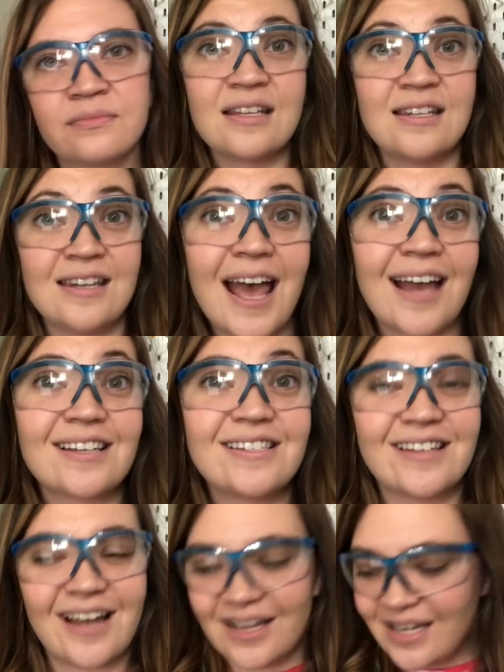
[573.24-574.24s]

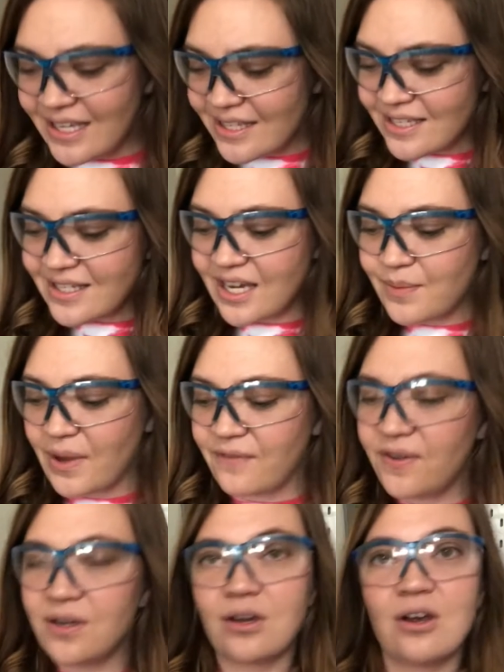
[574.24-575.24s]
Next, I need to take my
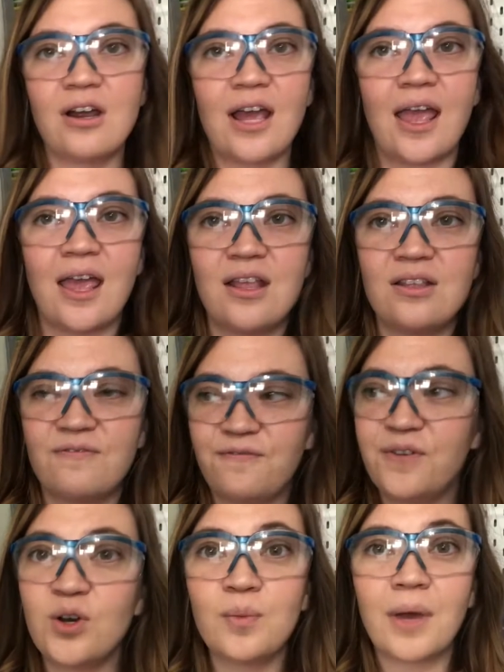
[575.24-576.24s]
vinegar and
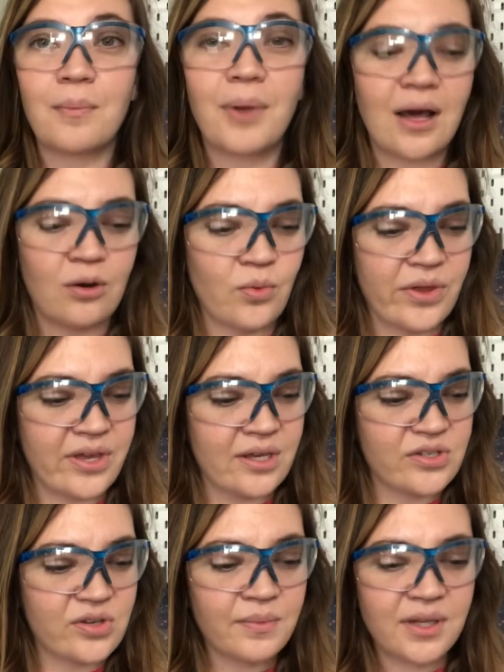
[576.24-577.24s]
fill my bottle with it.
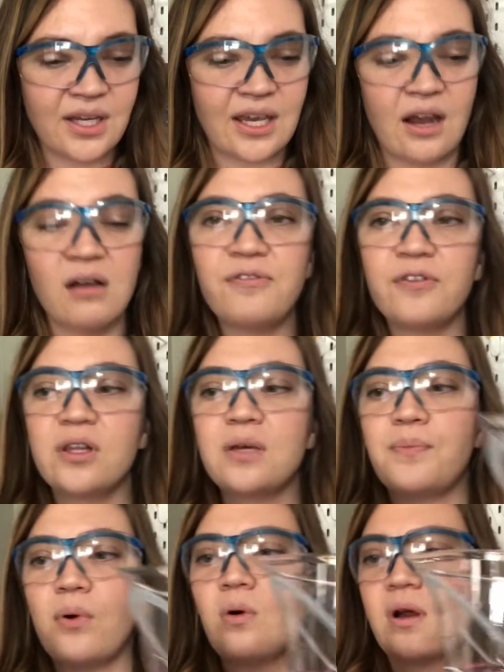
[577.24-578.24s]
So I'm going to carefully
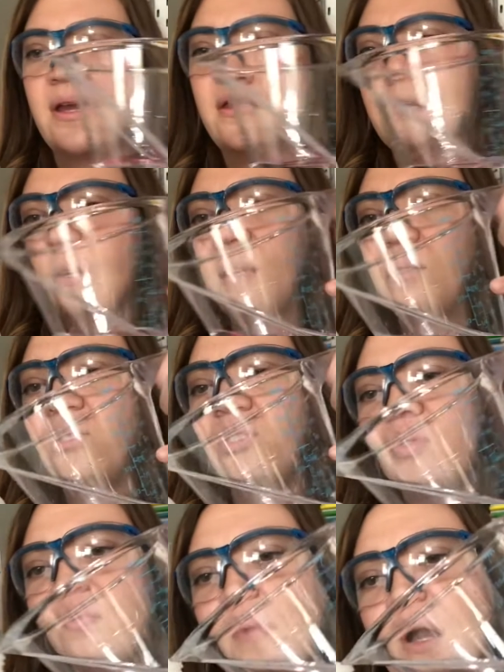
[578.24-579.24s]
pour it into my